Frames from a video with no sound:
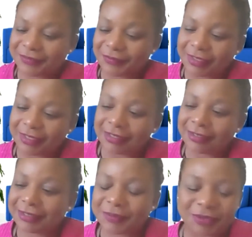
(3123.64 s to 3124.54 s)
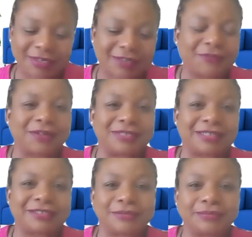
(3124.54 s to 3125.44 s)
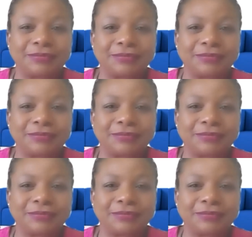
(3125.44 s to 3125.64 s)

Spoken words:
of the Community Foundation.